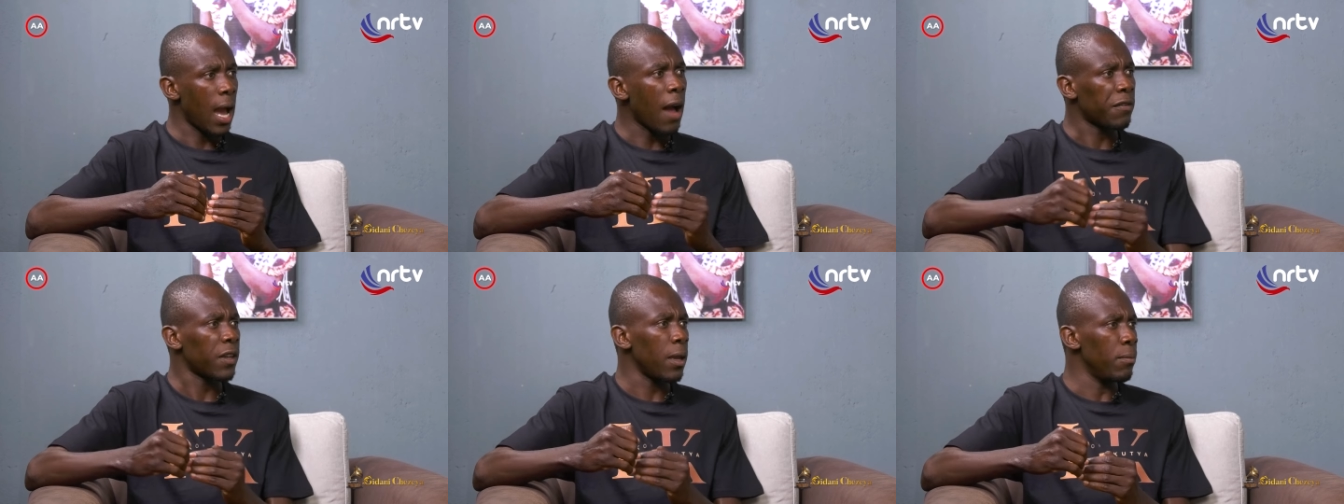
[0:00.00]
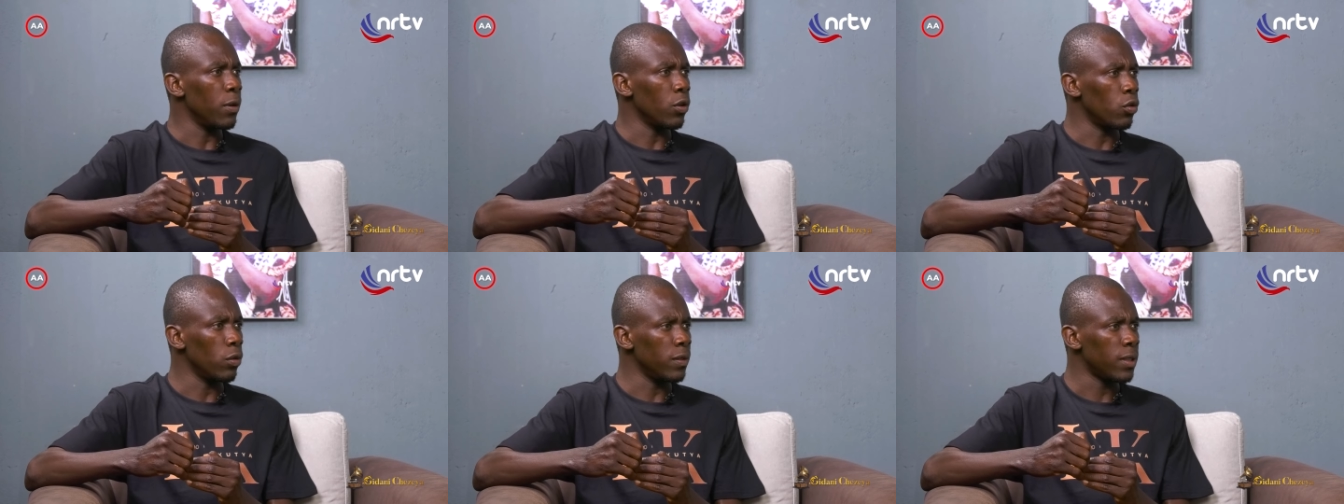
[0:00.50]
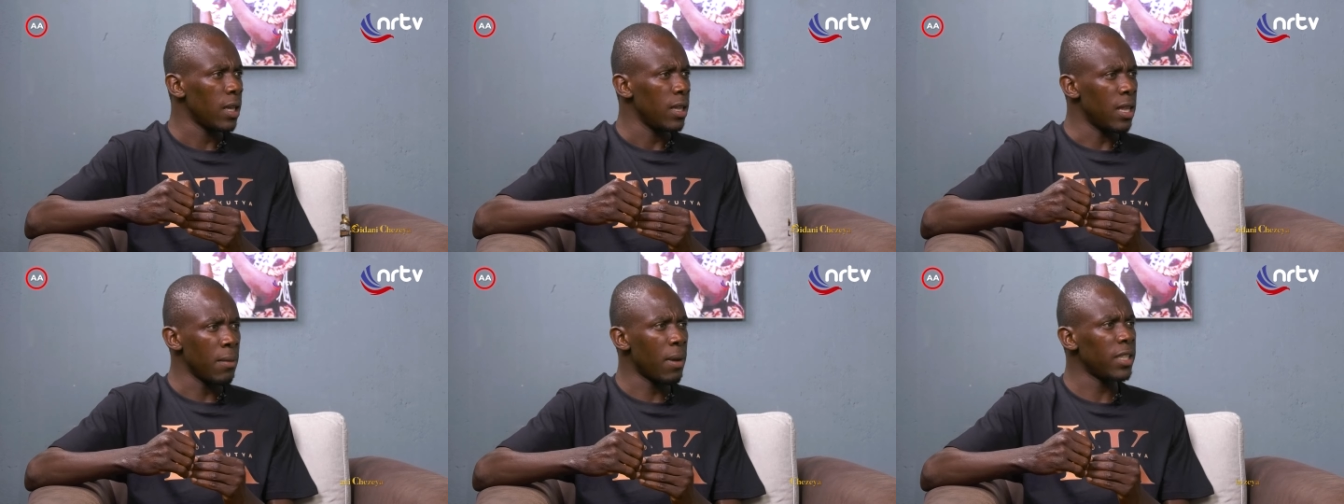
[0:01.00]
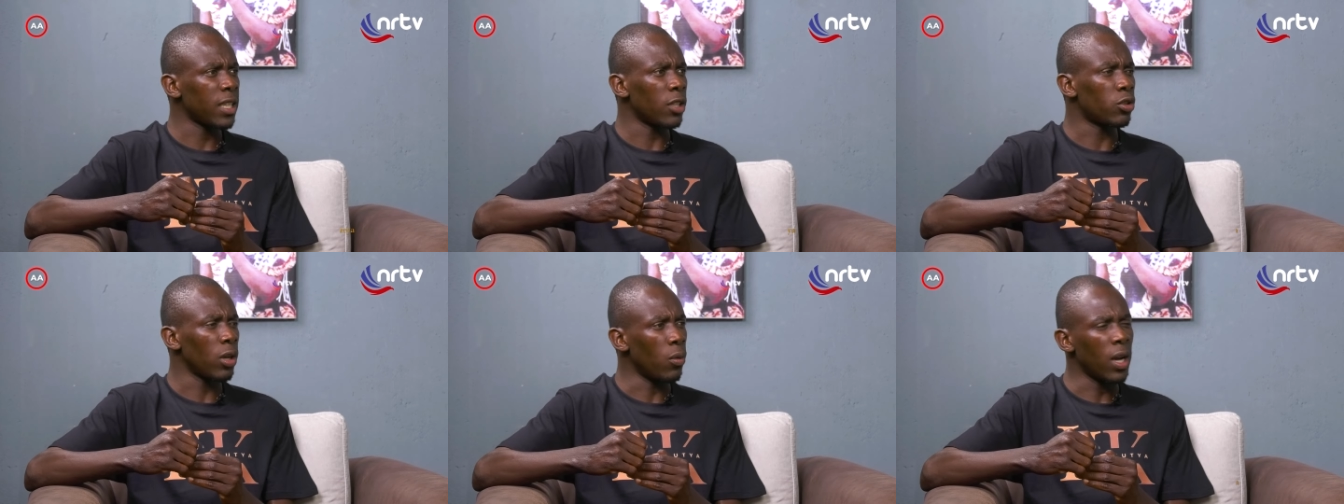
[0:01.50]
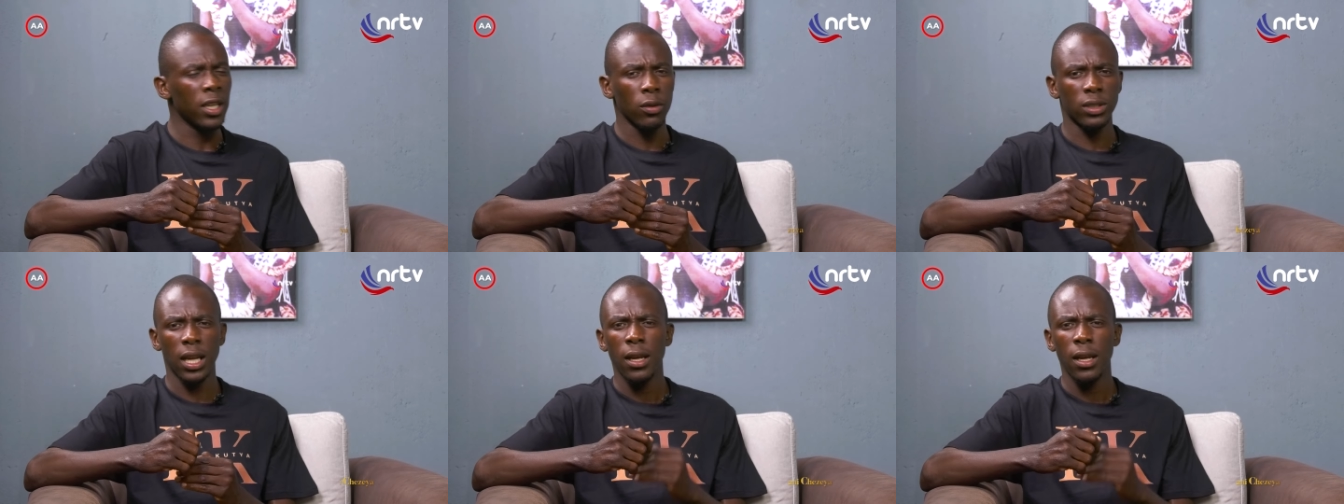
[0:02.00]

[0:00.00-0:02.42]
after Eben Groves, they might actually wonder,